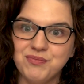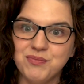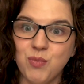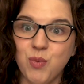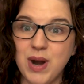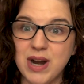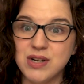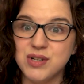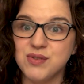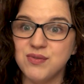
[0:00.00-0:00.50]

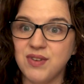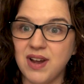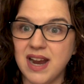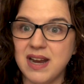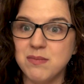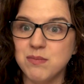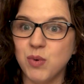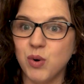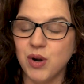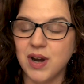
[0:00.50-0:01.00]
where to
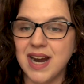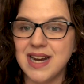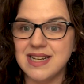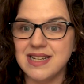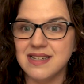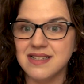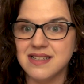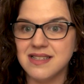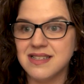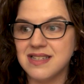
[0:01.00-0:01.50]
find more
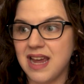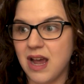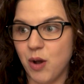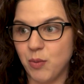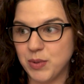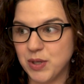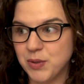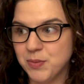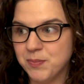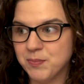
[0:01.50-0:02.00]
ideas to
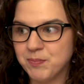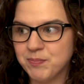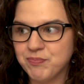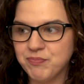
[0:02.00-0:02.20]
help you.